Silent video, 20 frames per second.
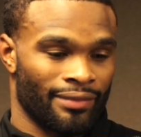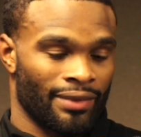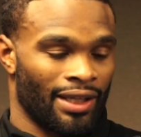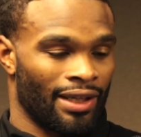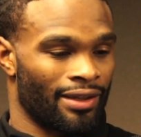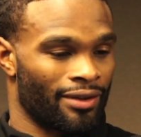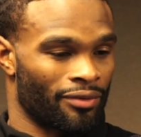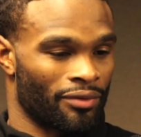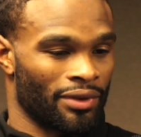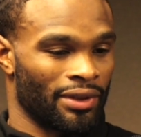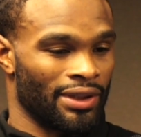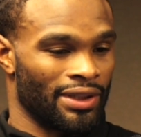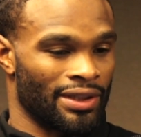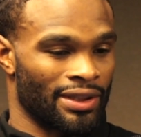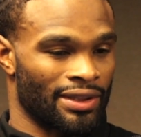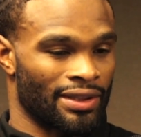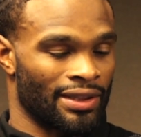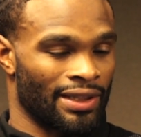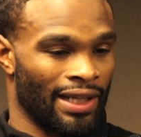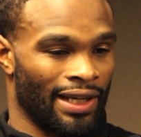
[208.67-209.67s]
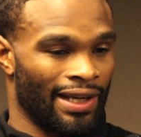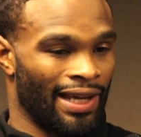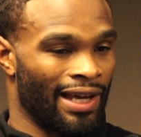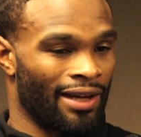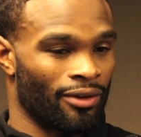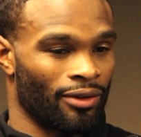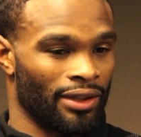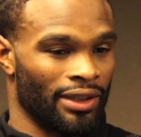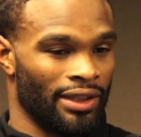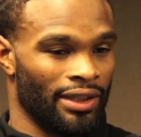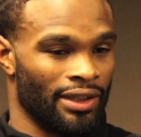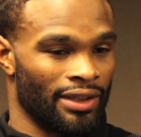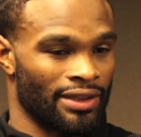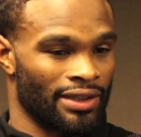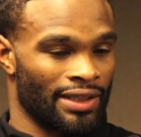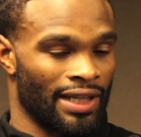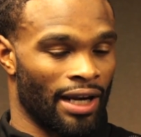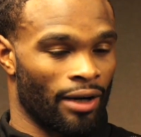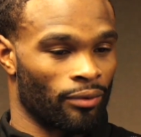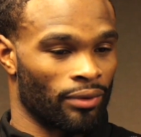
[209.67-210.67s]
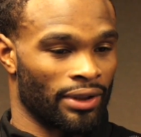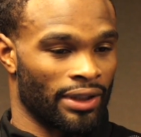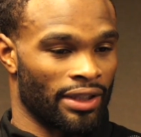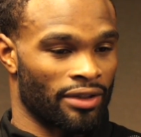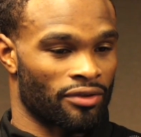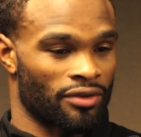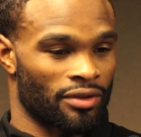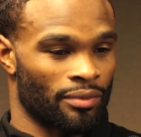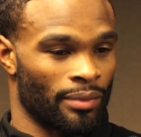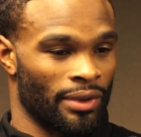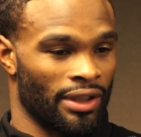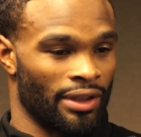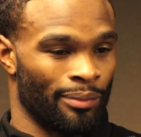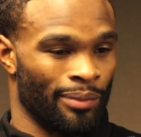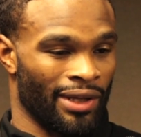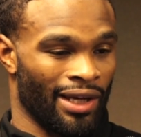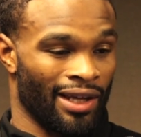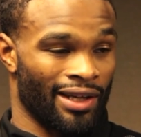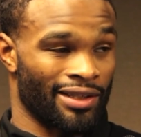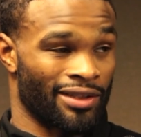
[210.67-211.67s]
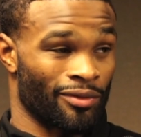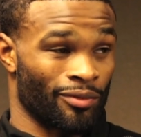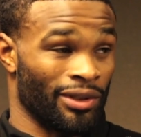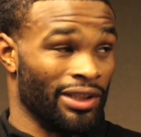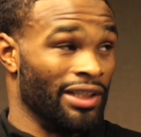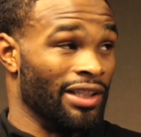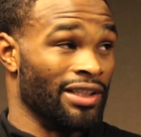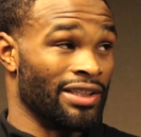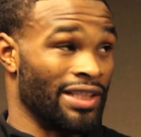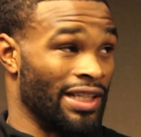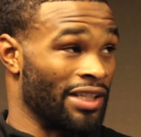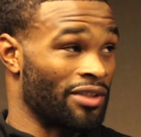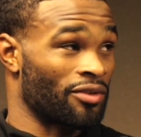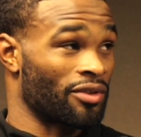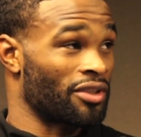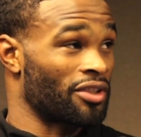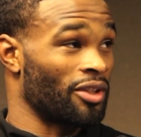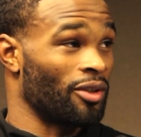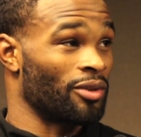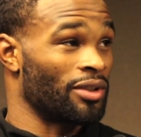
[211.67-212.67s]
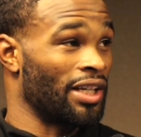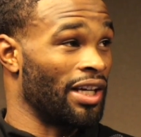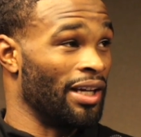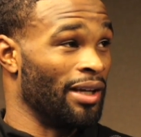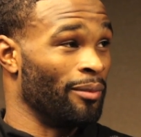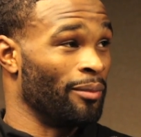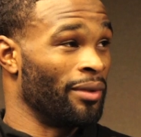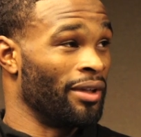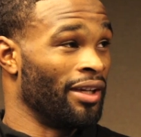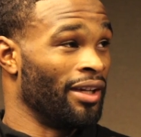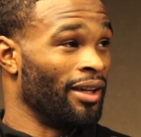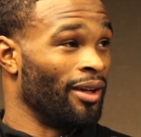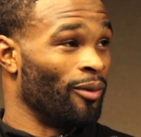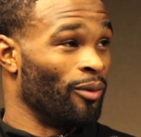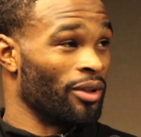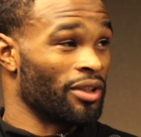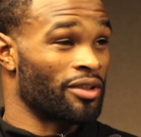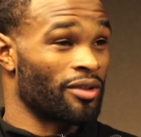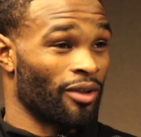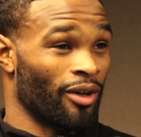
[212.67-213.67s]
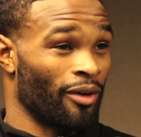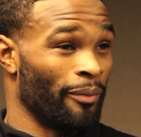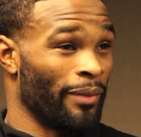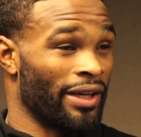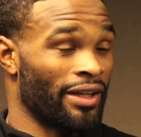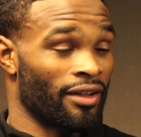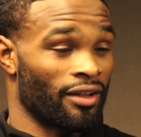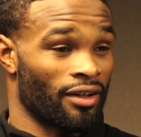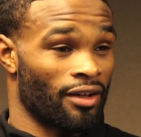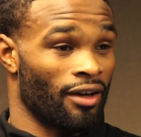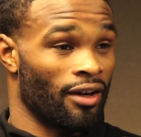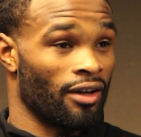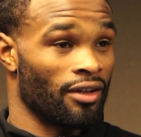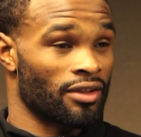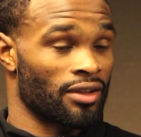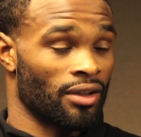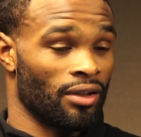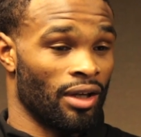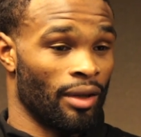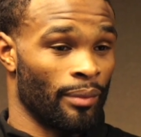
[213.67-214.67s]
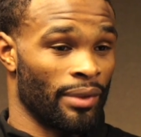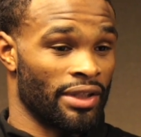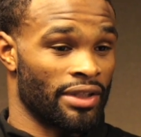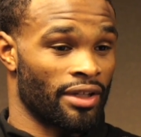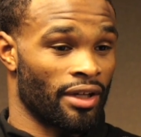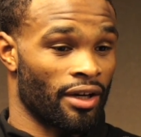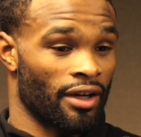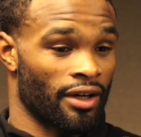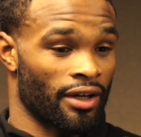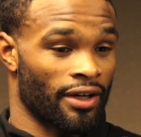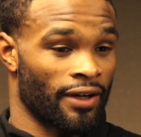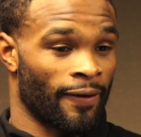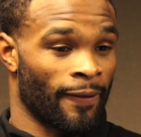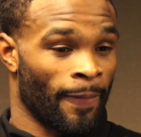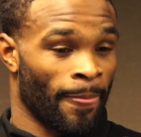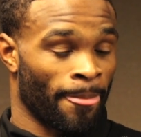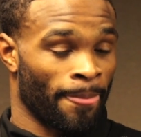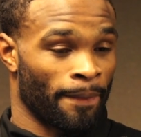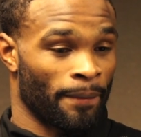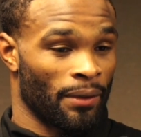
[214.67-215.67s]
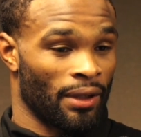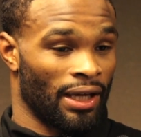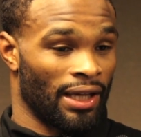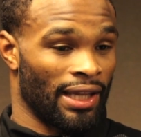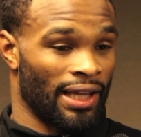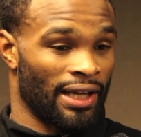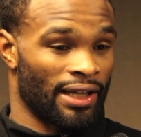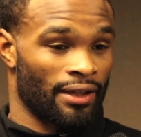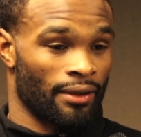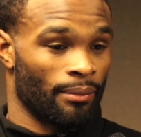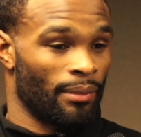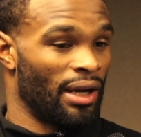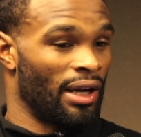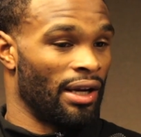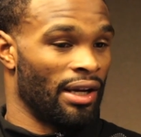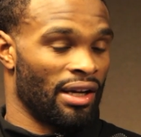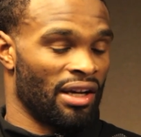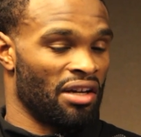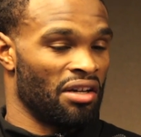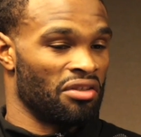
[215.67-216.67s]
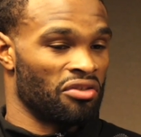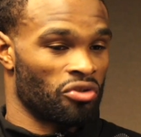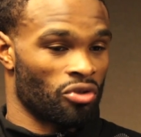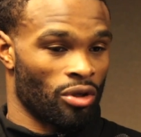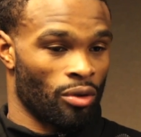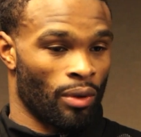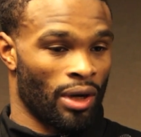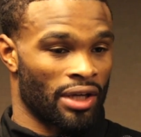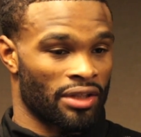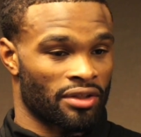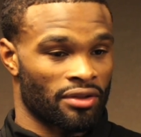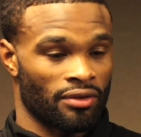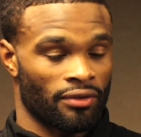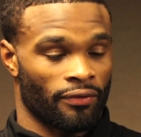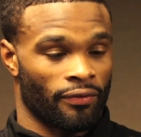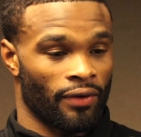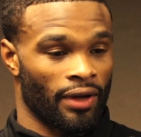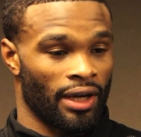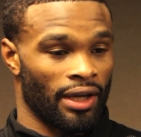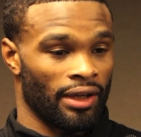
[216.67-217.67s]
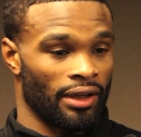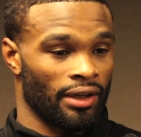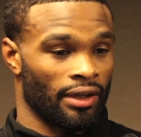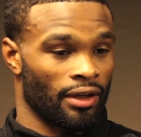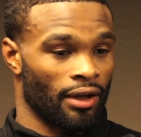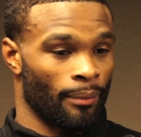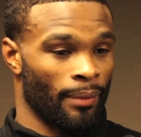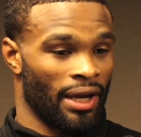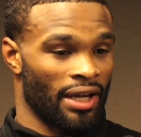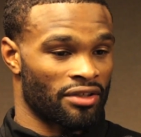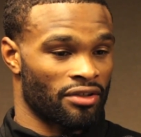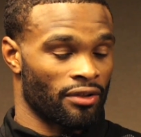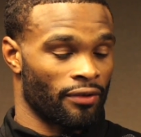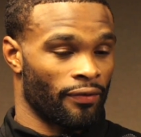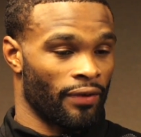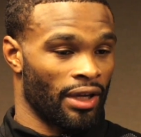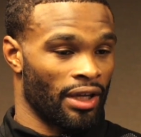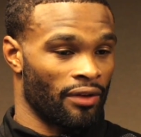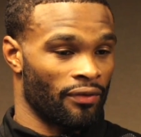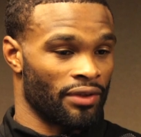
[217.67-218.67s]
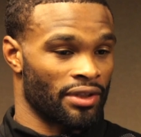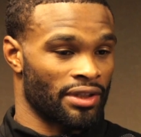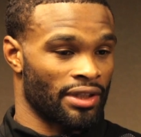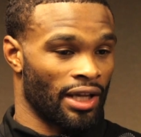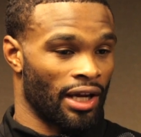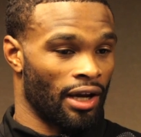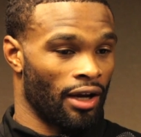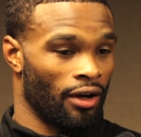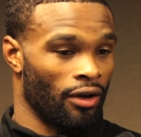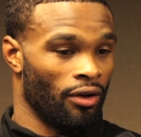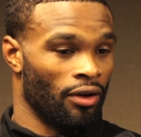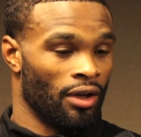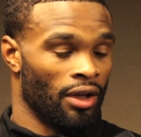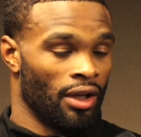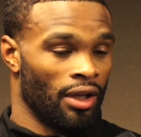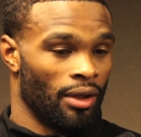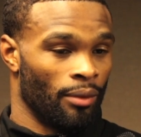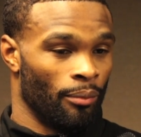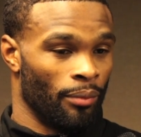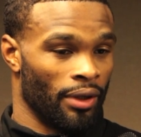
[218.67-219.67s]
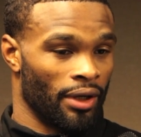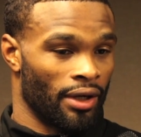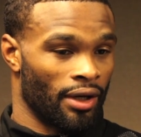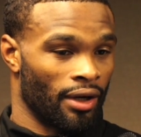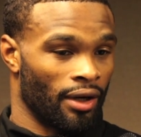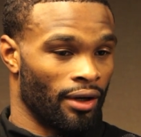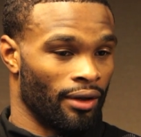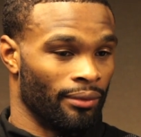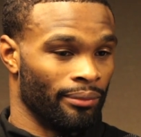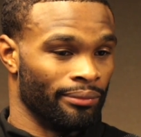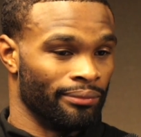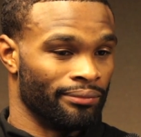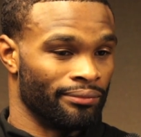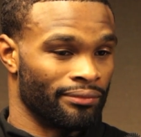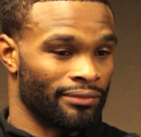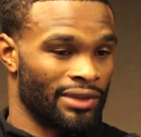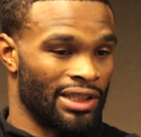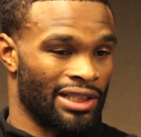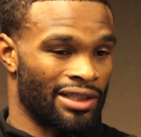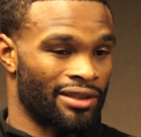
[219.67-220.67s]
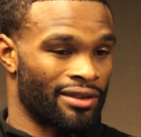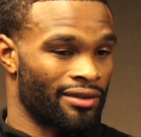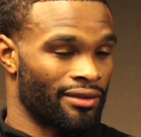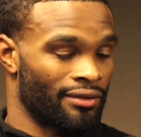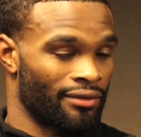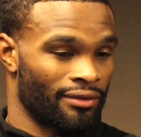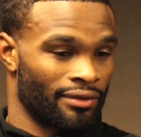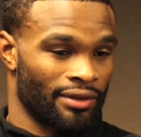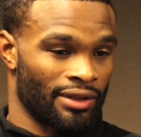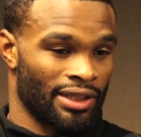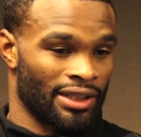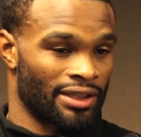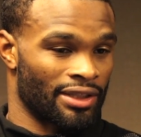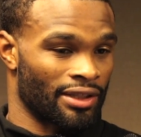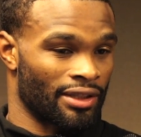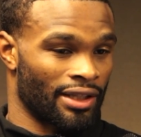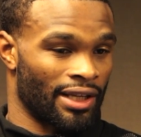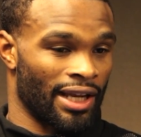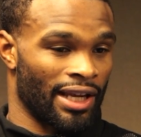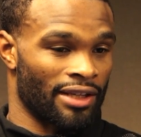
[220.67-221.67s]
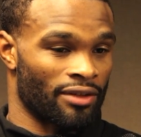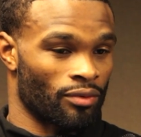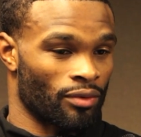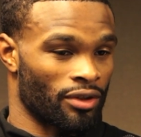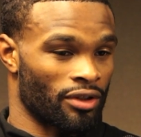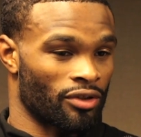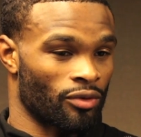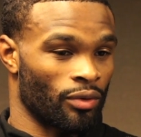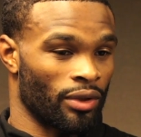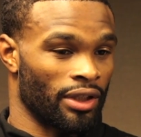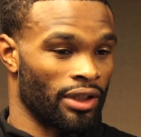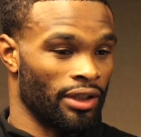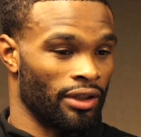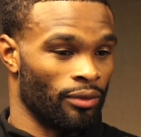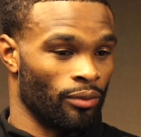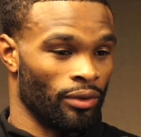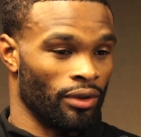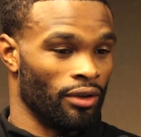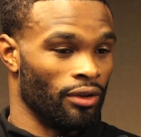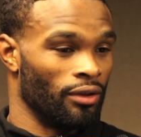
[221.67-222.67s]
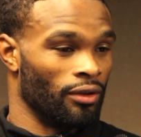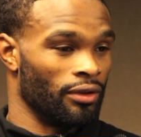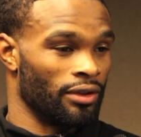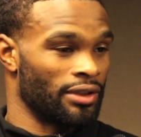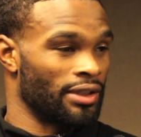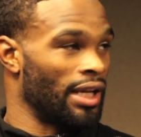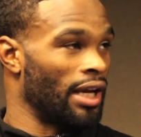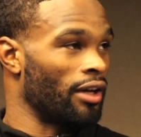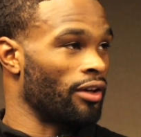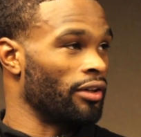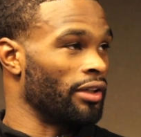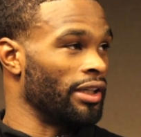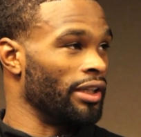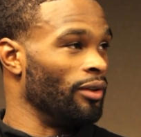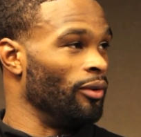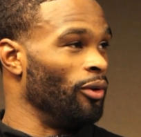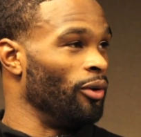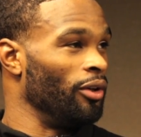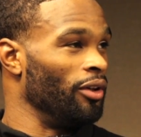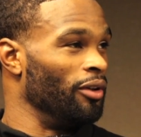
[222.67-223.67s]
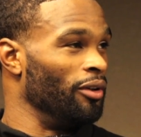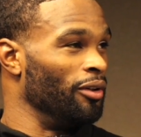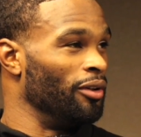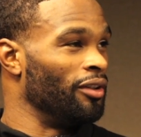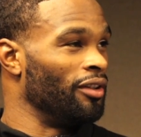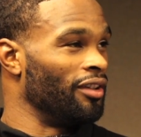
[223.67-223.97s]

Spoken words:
It really just not only does it not really interest me, to be honest, it really doesn't interest Showtime, which are making a call. So Tarek, I like him. I enjoy watching him fight. I'm actually a fan of his style, but this is a case where the squeaky wheel is not going to get oil.